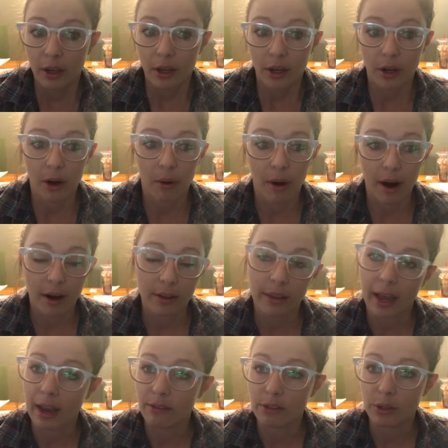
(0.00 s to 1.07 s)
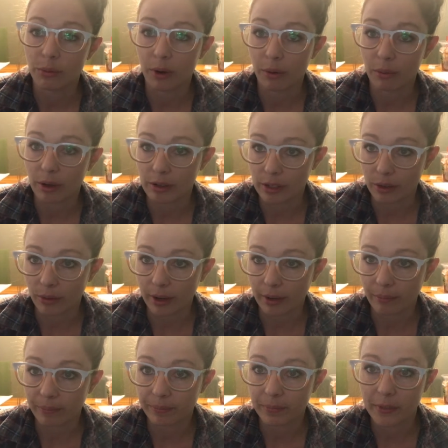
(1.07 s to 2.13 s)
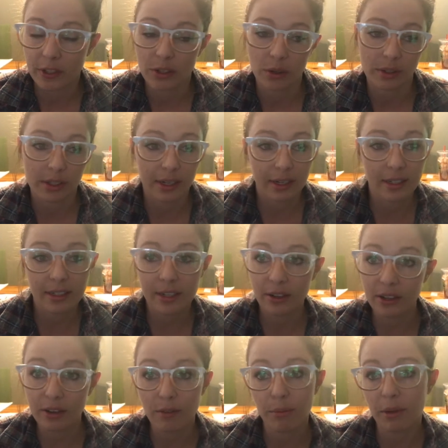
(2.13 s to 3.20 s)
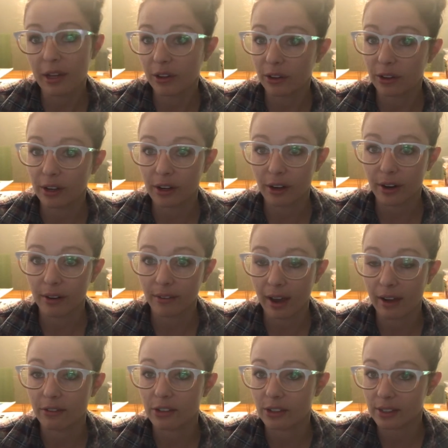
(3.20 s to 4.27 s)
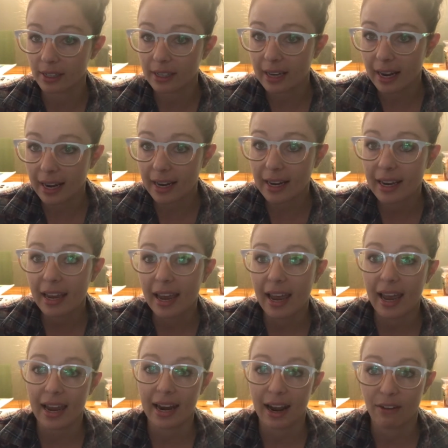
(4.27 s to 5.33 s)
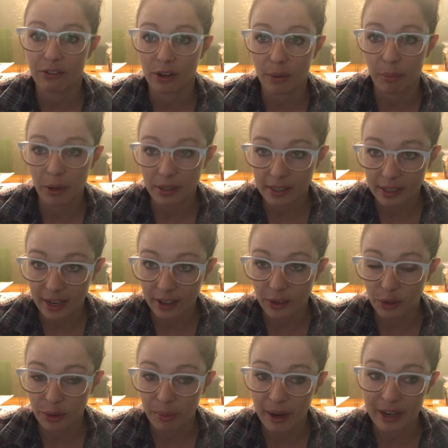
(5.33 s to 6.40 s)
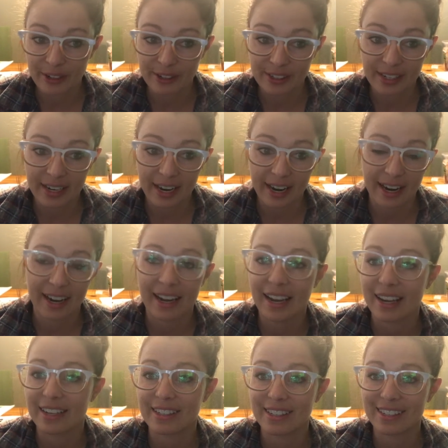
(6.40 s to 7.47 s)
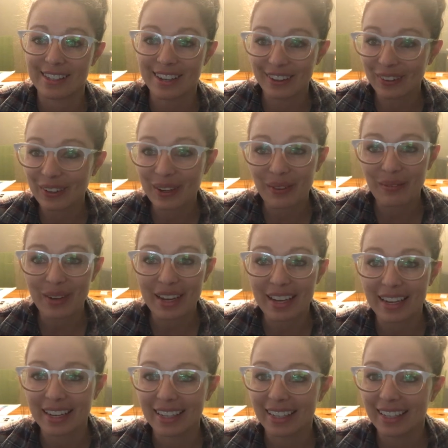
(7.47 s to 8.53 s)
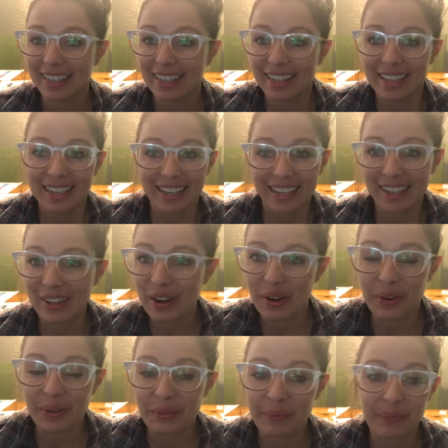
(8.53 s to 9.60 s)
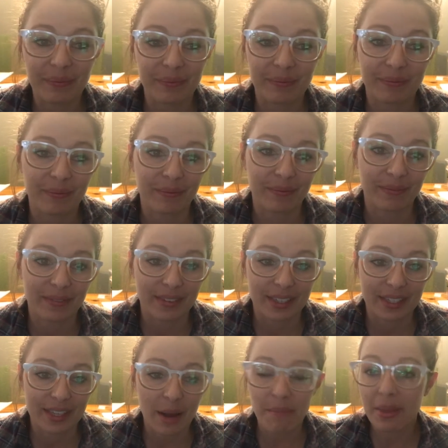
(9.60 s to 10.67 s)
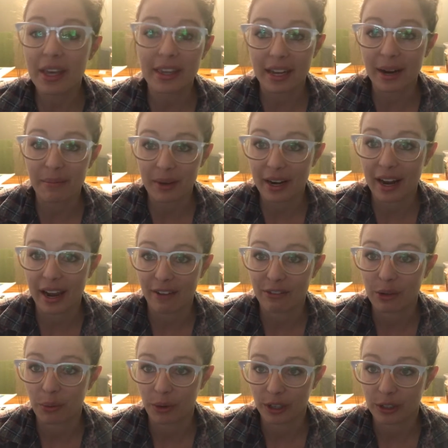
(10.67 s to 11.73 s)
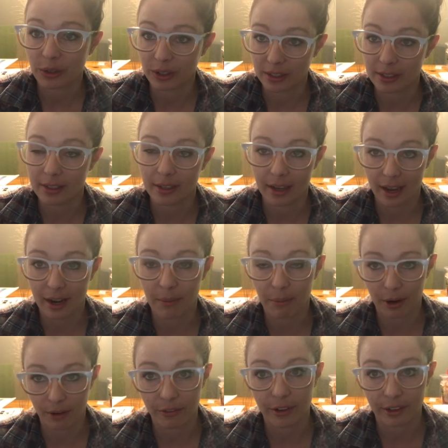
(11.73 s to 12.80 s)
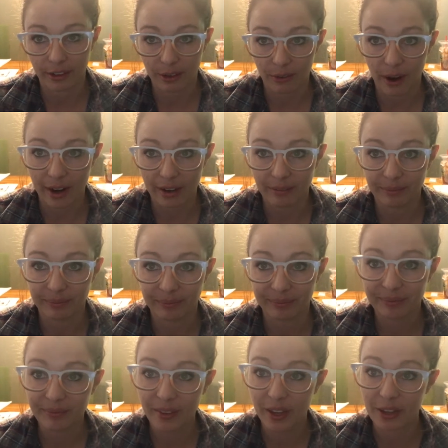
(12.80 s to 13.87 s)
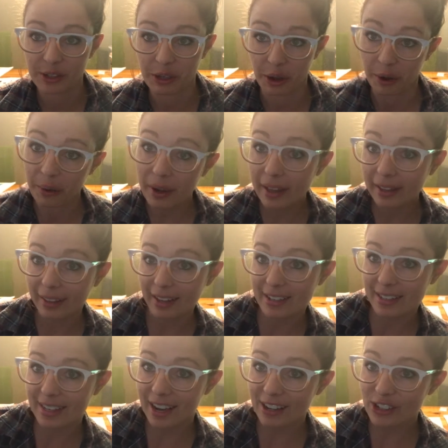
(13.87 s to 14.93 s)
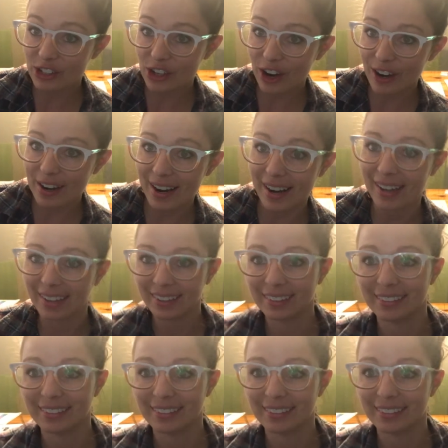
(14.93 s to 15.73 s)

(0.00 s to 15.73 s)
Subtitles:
you know, our lives and what we're doing. So it's going to still even be a learning curve after today, and after I put together the binder today, it's still going to be, you know, something that I'm going to have to work towards to get it perfectly right. So let's get started.